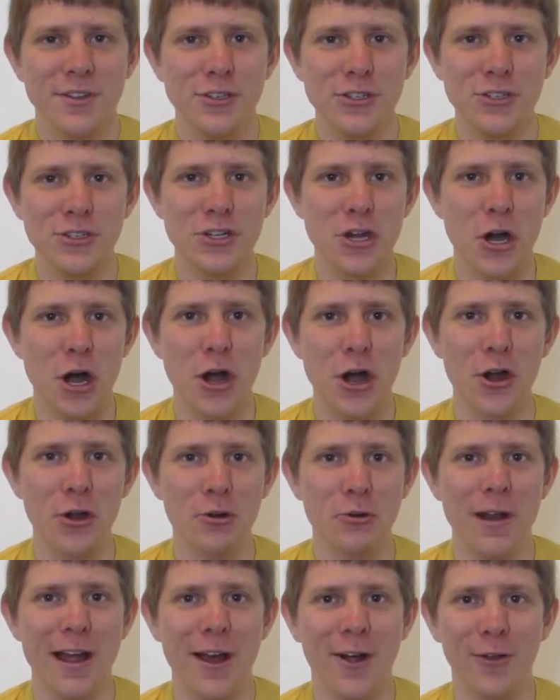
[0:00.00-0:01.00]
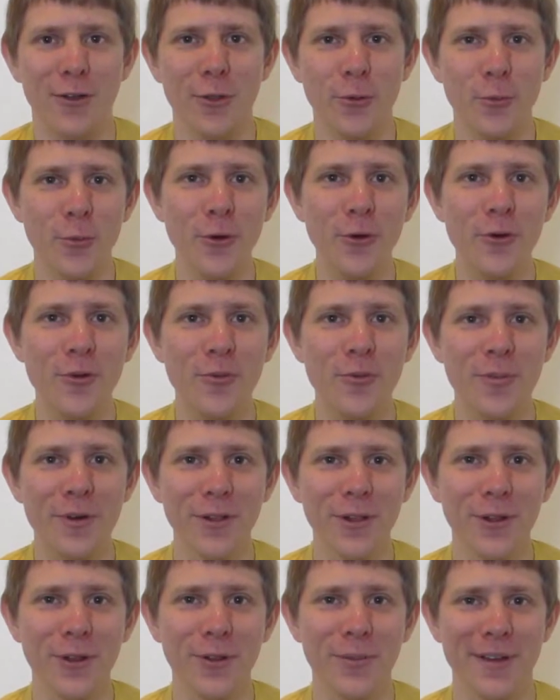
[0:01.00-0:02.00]
jog around the womb a
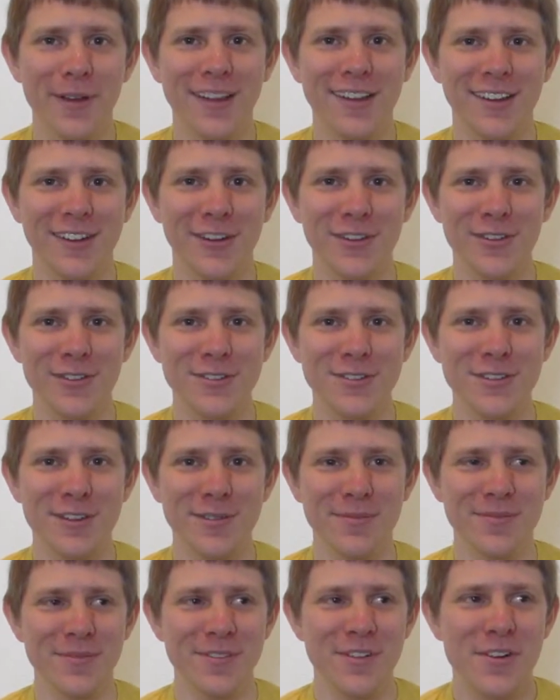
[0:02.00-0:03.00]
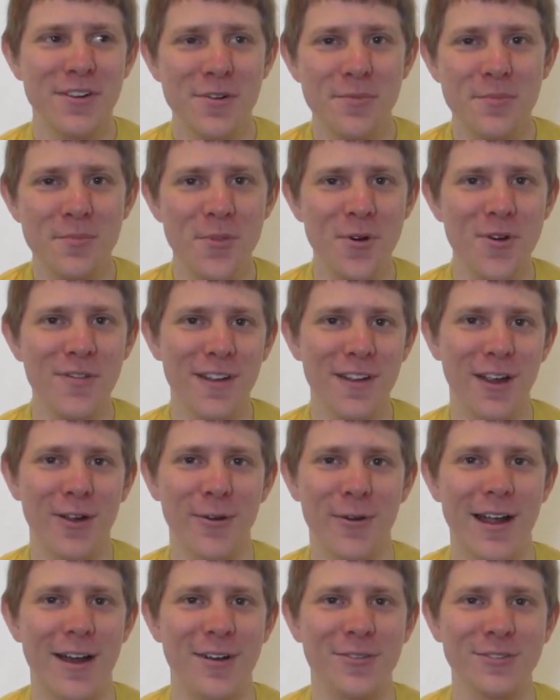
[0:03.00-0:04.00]
little bit. You know, there's some moving
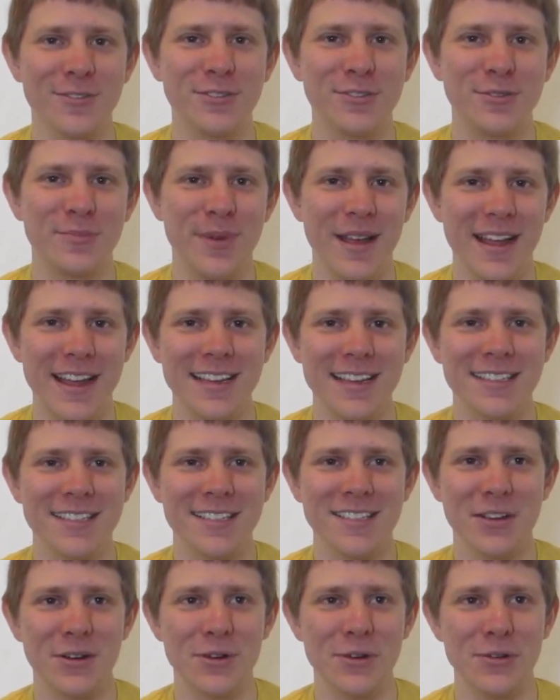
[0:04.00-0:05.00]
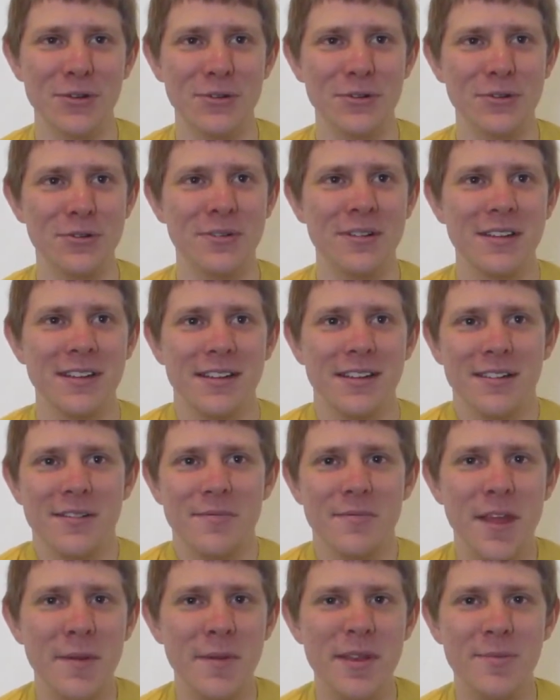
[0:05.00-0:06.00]
around space, so
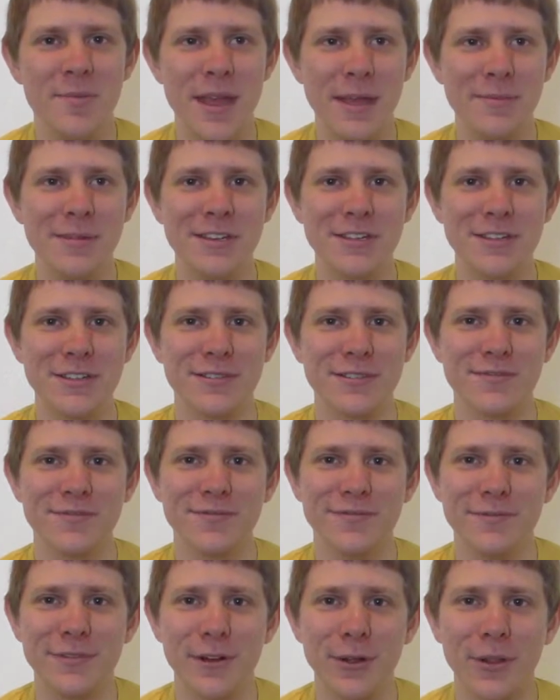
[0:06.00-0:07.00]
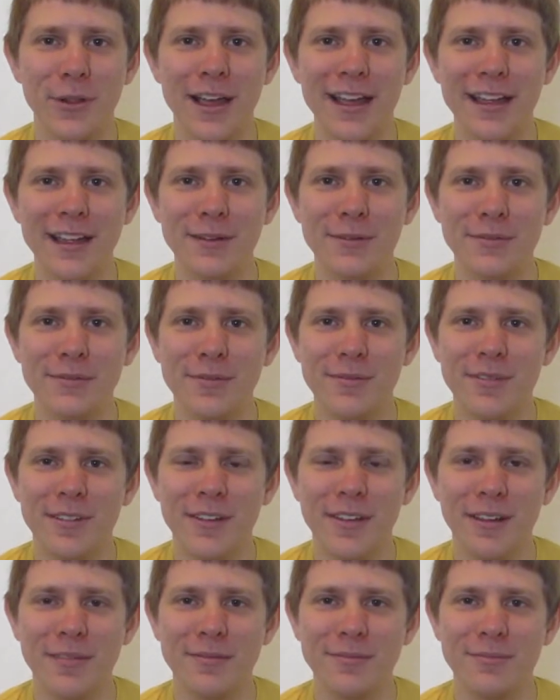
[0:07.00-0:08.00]
maybe baby just felt like
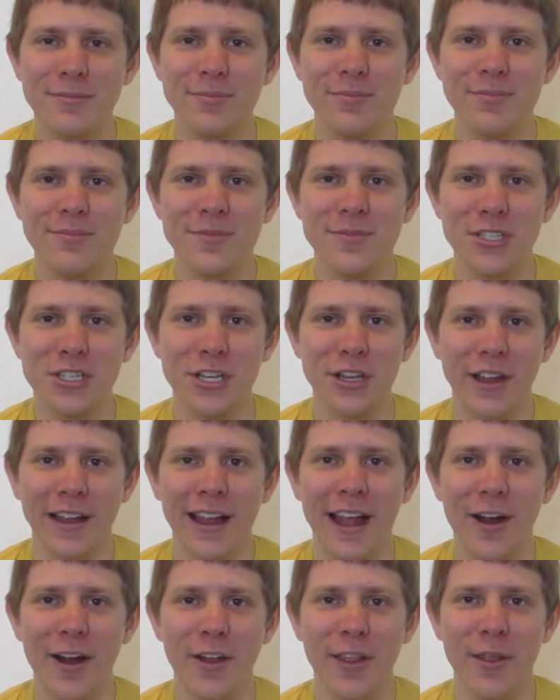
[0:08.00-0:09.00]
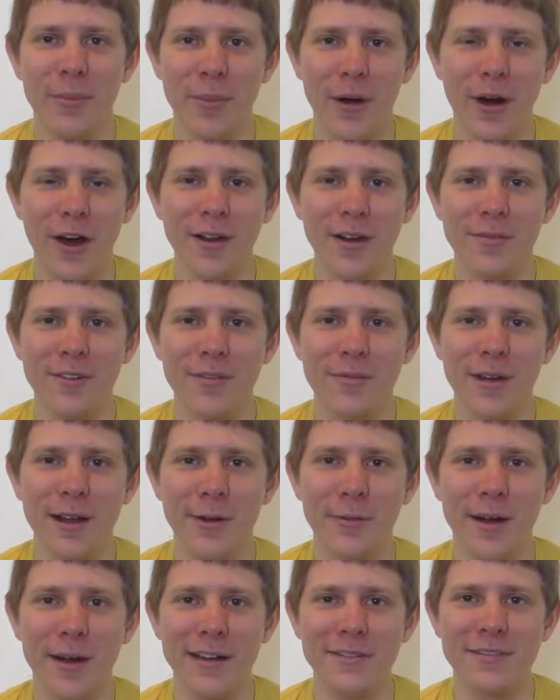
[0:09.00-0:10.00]
chilling out of the bottom of my
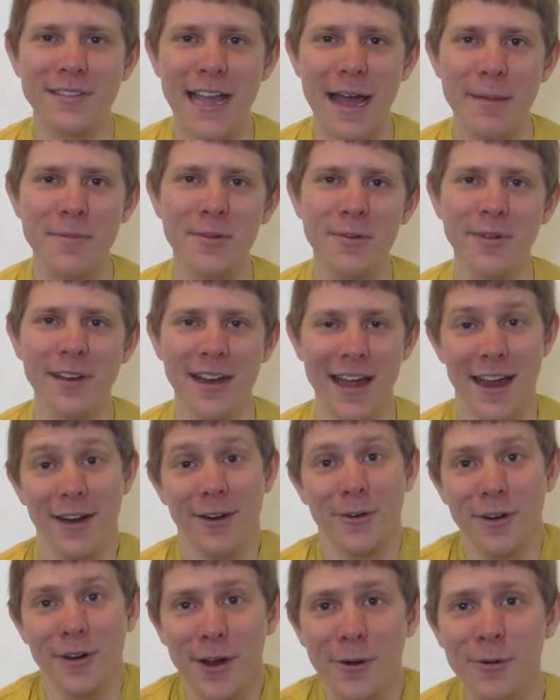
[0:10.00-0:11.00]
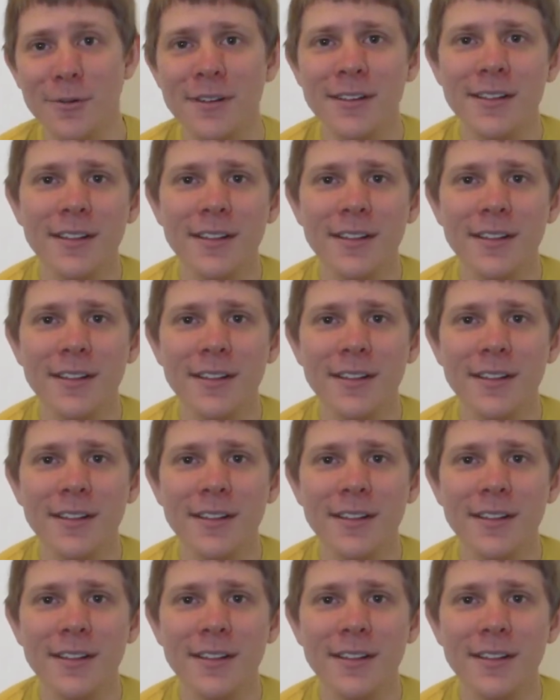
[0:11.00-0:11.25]
wife's abdomen. I don't know.